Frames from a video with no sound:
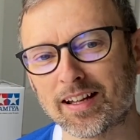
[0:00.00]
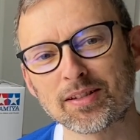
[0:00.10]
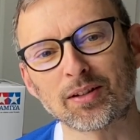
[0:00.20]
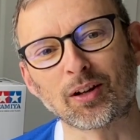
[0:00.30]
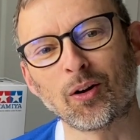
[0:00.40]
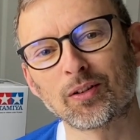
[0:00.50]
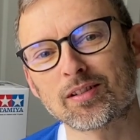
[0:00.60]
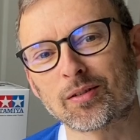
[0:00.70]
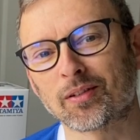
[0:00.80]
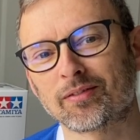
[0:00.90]
the kind of
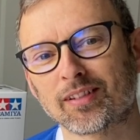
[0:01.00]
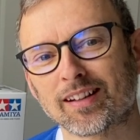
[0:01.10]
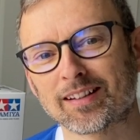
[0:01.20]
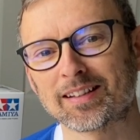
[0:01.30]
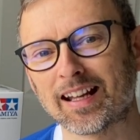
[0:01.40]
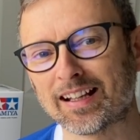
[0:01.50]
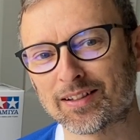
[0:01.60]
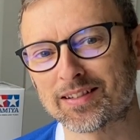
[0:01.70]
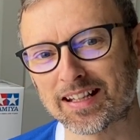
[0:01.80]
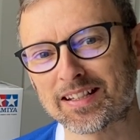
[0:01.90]
sort of getting
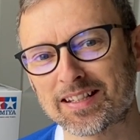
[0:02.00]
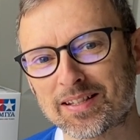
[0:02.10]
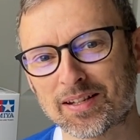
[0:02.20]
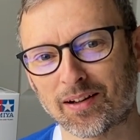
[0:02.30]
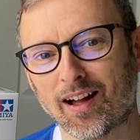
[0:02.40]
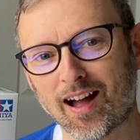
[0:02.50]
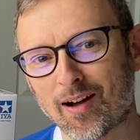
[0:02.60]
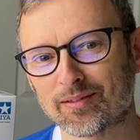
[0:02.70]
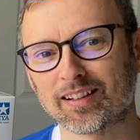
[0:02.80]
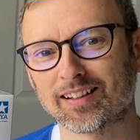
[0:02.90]
addicted to
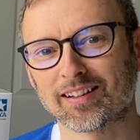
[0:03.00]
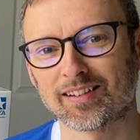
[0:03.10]
having